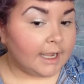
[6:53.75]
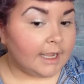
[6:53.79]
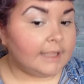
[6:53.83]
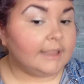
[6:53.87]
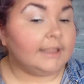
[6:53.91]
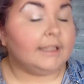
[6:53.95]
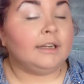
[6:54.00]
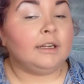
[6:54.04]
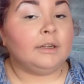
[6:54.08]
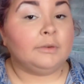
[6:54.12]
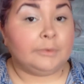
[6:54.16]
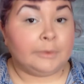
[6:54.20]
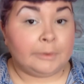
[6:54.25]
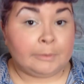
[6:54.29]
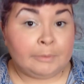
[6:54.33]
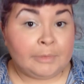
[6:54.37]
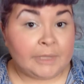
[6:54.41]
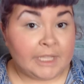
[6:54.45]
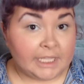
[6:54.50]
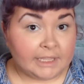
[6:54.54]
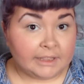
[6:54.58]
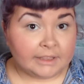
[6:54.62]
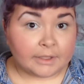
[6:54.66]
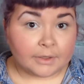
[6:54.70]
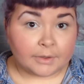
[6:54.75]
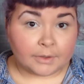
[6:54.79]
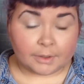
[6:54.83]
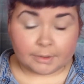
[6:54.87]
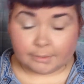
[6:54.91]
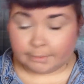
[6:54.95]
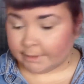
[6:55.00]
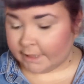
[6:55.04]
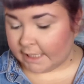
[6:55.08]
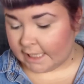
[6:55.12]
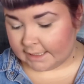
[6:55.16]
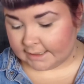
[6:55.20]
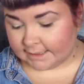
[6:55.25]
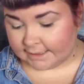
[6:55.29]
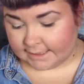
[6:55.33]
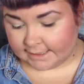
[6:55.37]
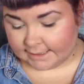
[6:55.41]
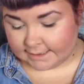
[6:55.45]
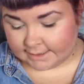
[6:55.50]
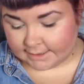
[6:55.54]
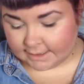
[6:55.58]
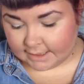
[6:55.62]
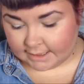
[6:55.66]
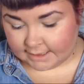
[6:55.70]
And then I'll repeat the whole
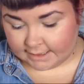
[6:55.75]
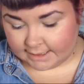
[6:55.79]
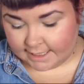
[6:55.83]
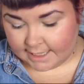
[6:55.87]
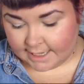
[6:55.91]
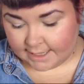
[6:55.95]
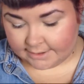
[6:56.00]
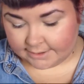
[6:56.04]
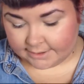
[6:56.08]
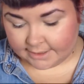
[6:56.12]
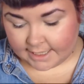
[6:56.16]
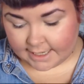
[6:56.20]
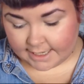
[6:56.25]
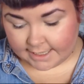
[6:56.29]
process on the other